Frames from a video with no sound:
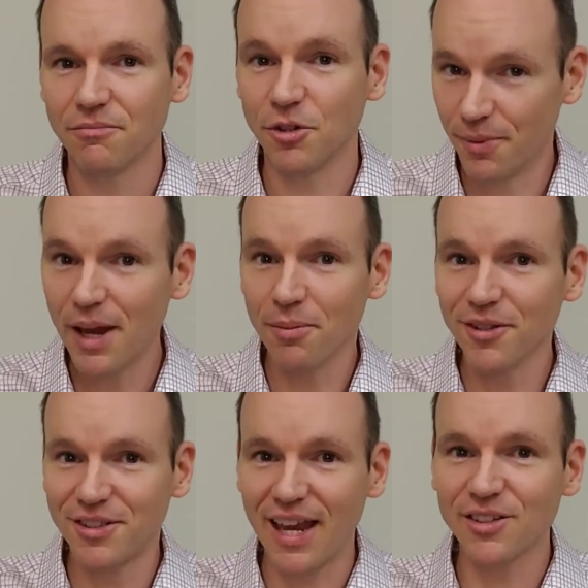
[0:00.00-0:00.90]
You'll be able
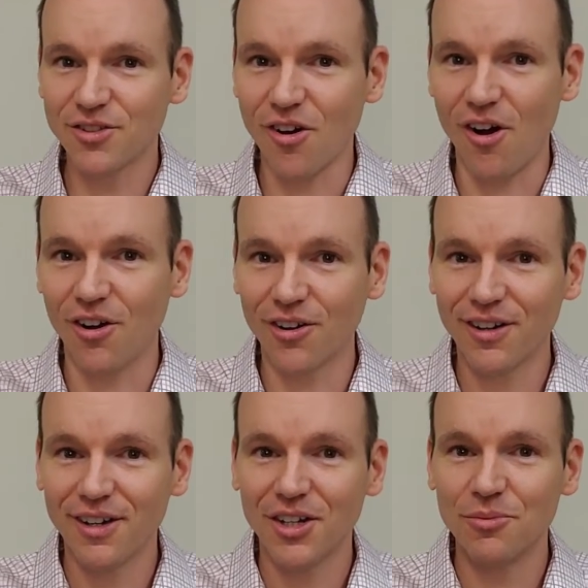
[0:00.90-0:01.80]
to stand
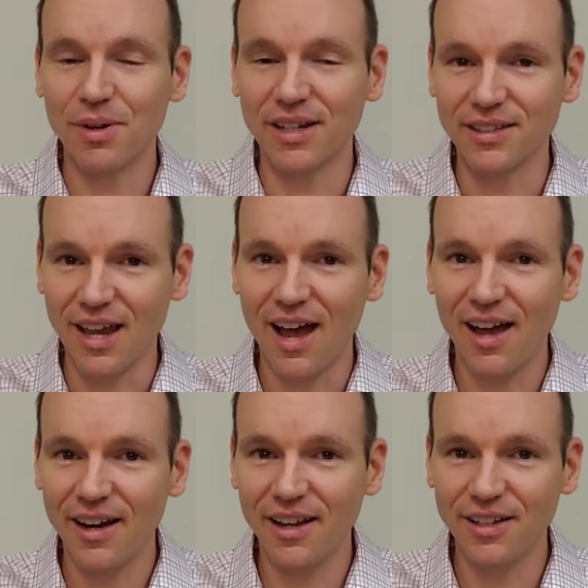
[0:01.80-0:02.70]
strong because
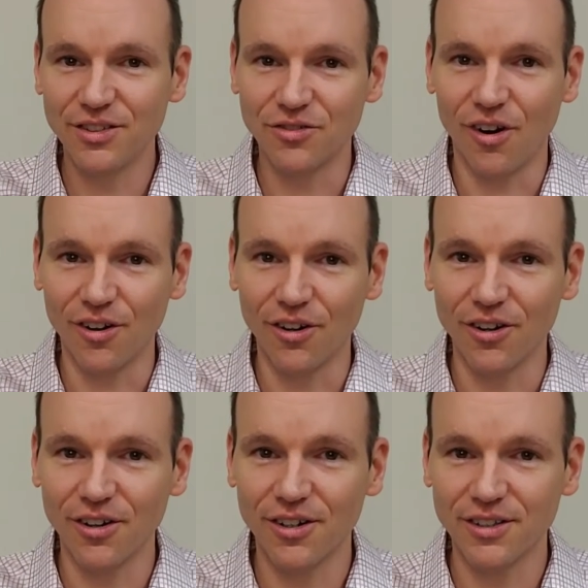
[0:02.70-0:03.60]
God is stronger